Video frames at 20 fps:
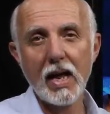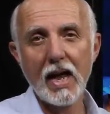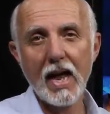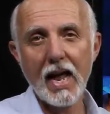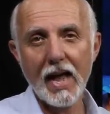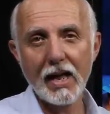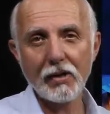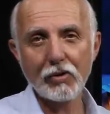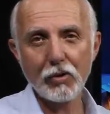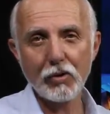
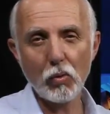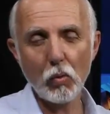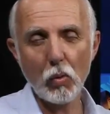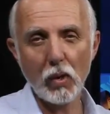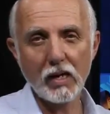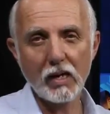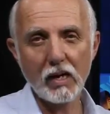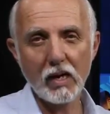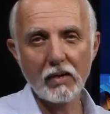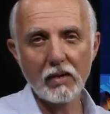at the
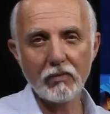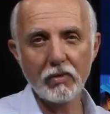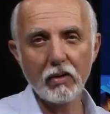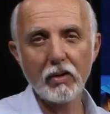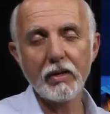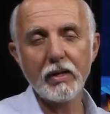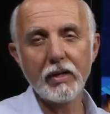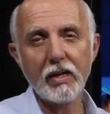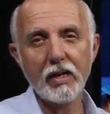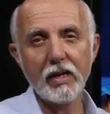one level
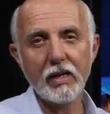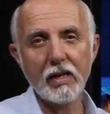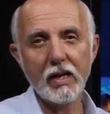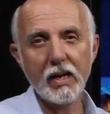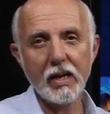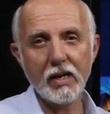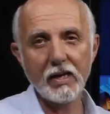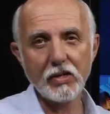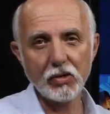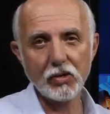in
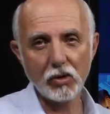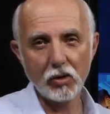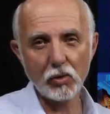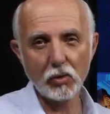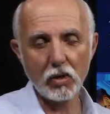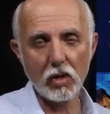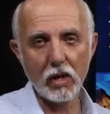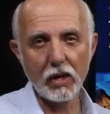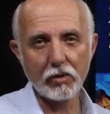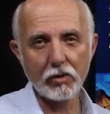a
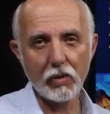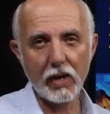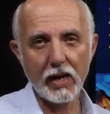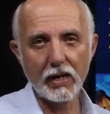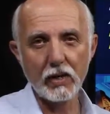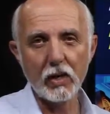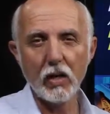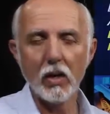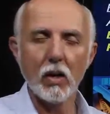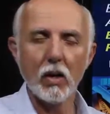suit
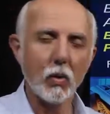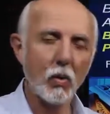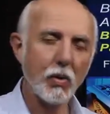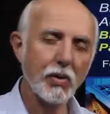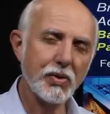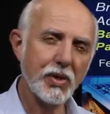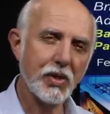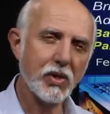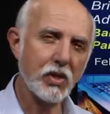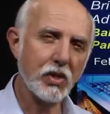contract.
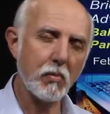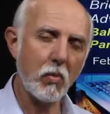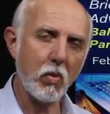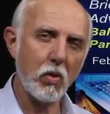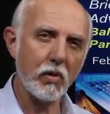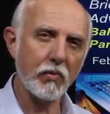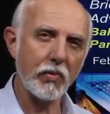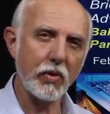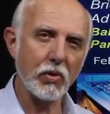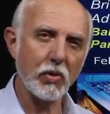We'll see some
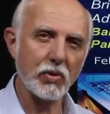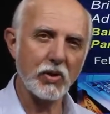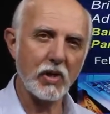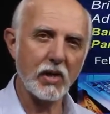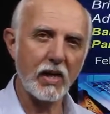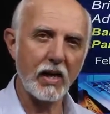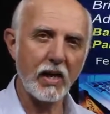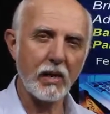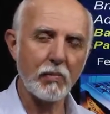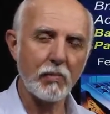more of those
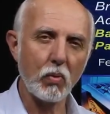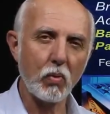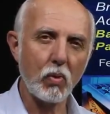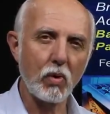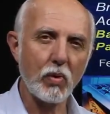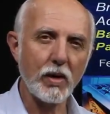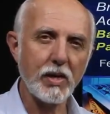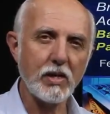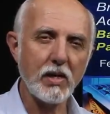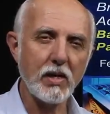today, but
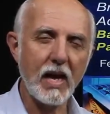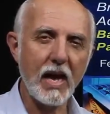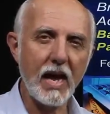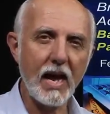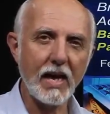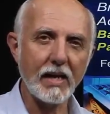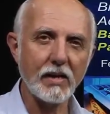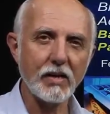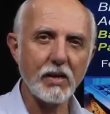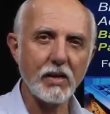we're going to
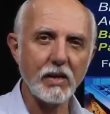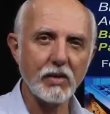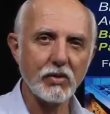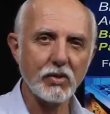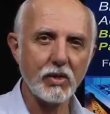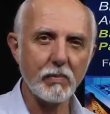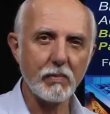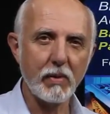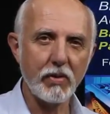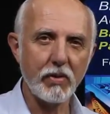add
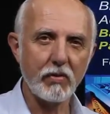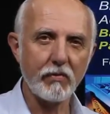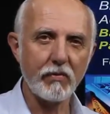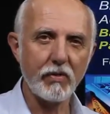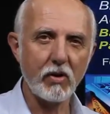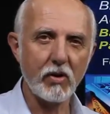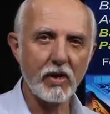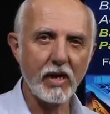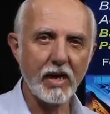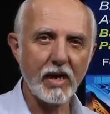some other
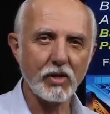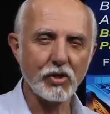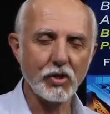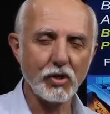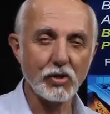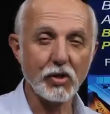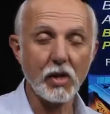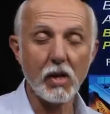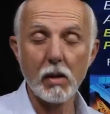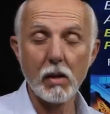
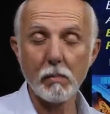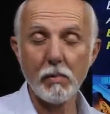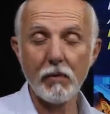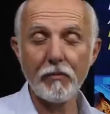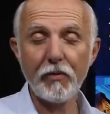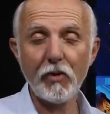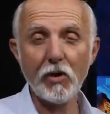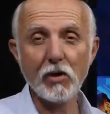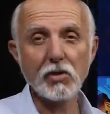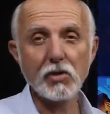variations.
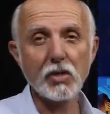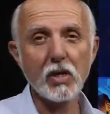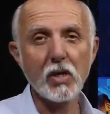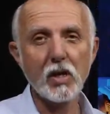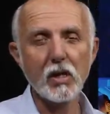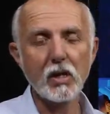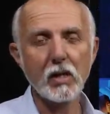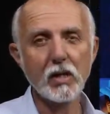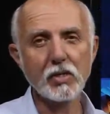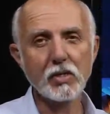But first,
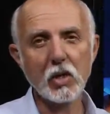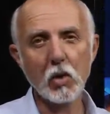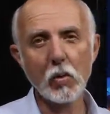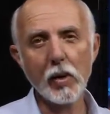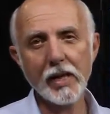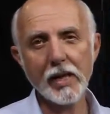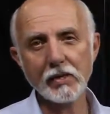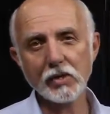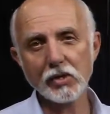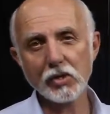let's go
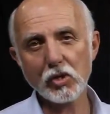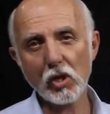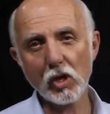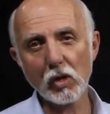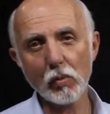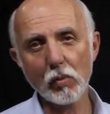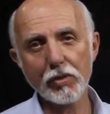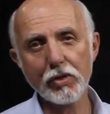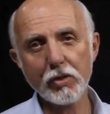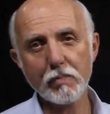ahead and
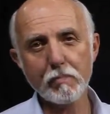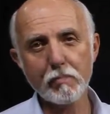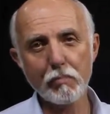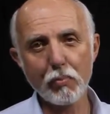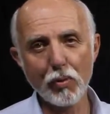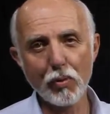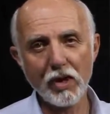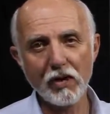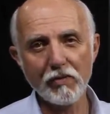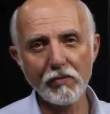start with
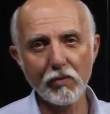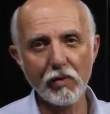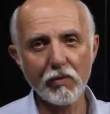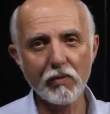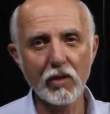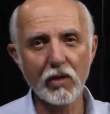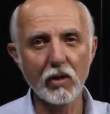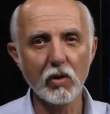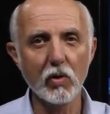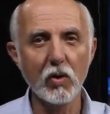a brief
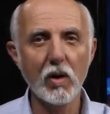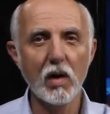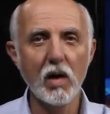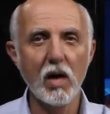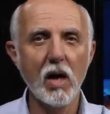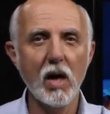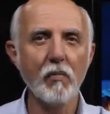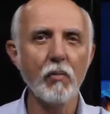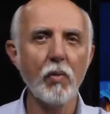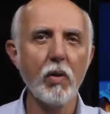review
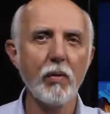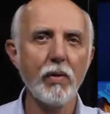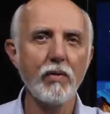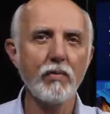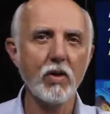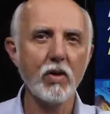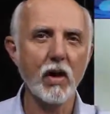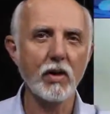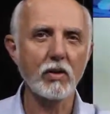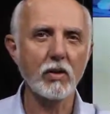of what
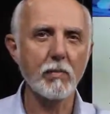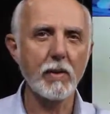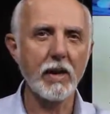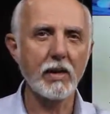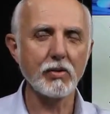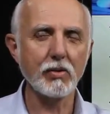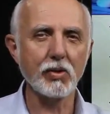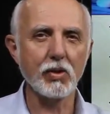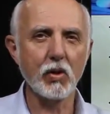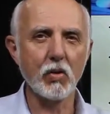we've talked
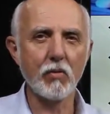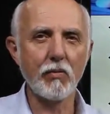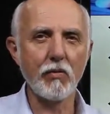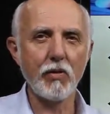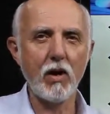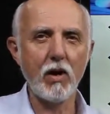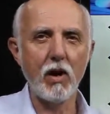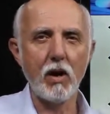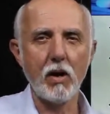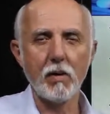about so
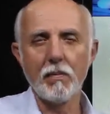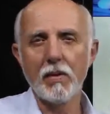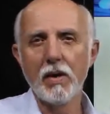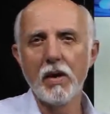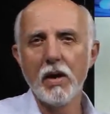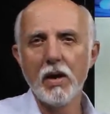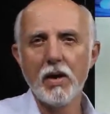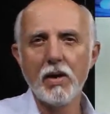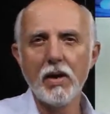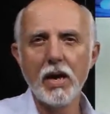far.
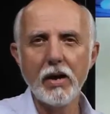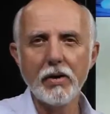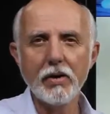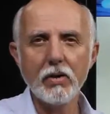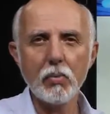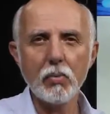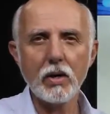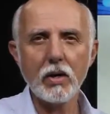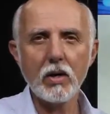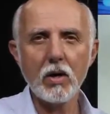Now,
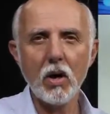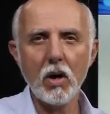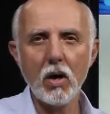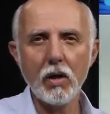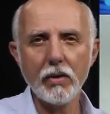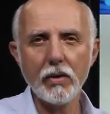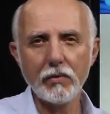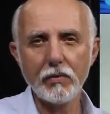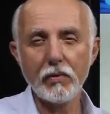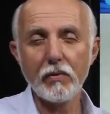you
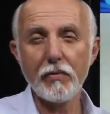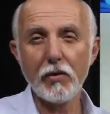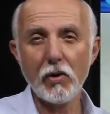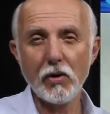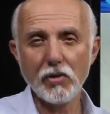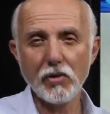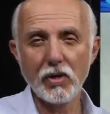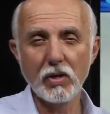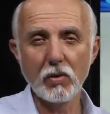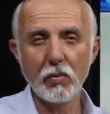recall that
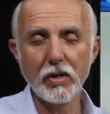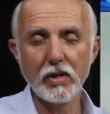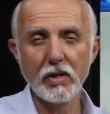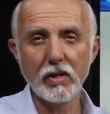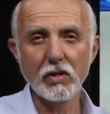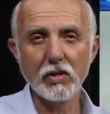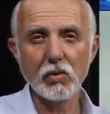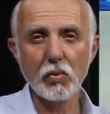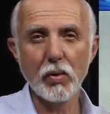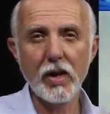first thing we
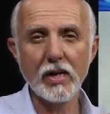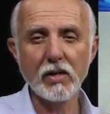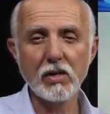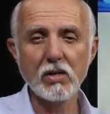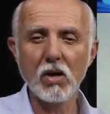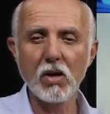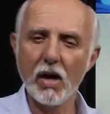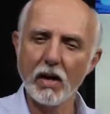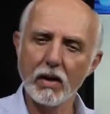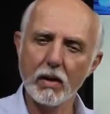did is we had
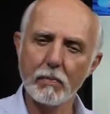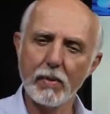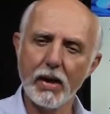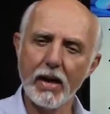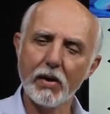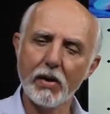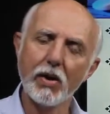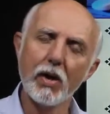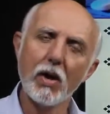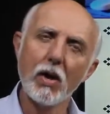to talk
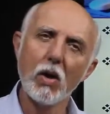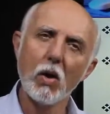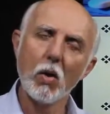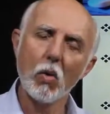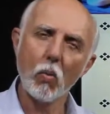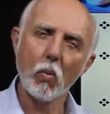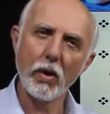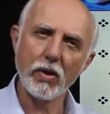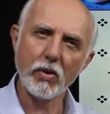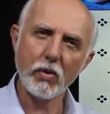about
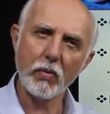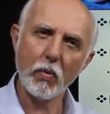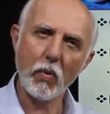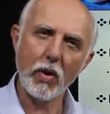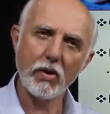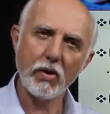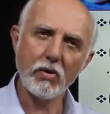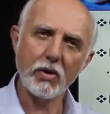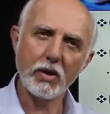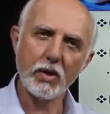whether we
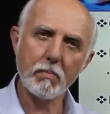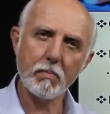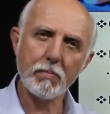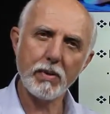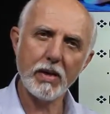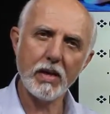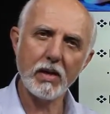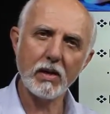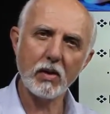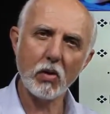wanted to
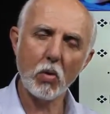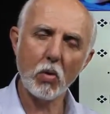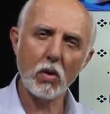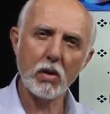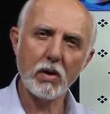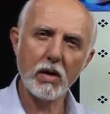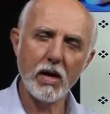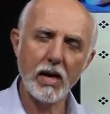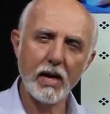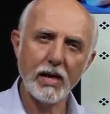compete
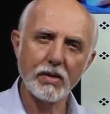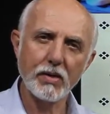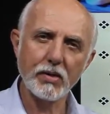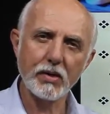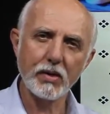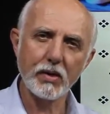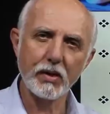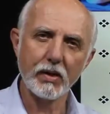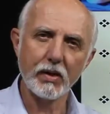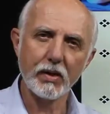or not.
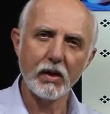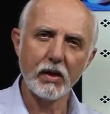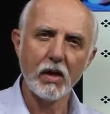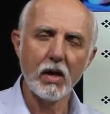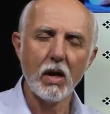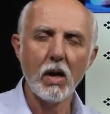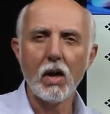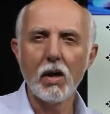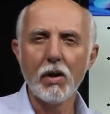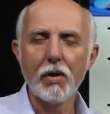
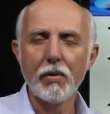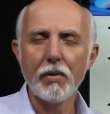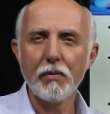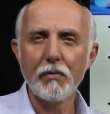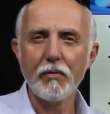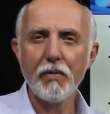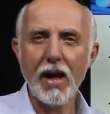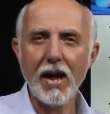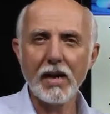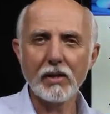
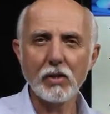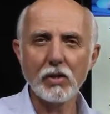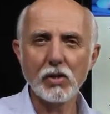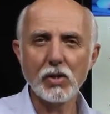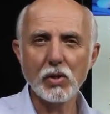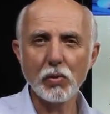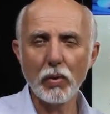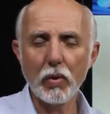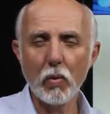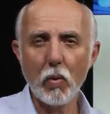
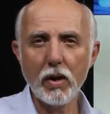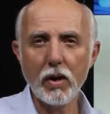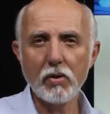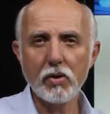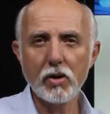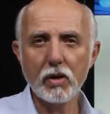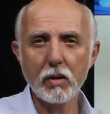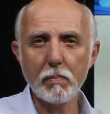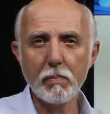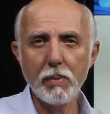Factors that we
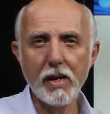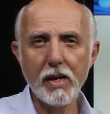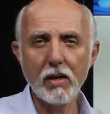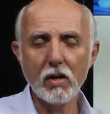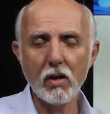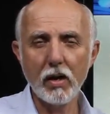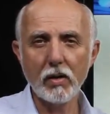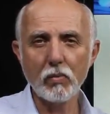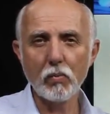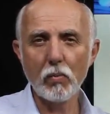wanted to
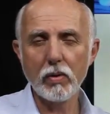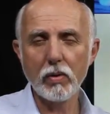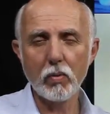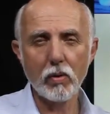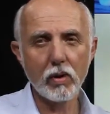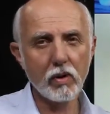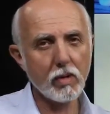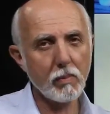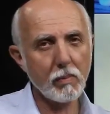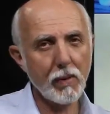compete on when
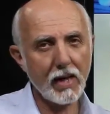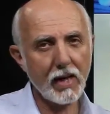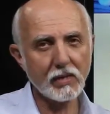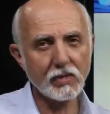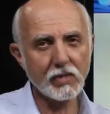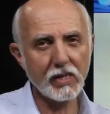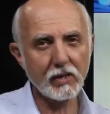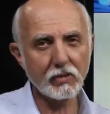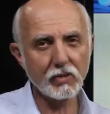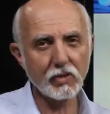we're in the
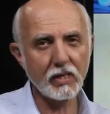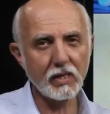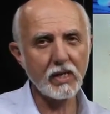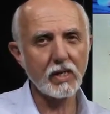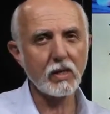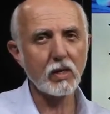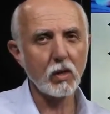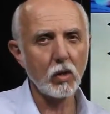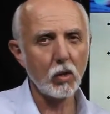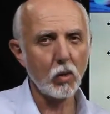pass-out
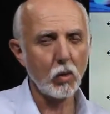seat,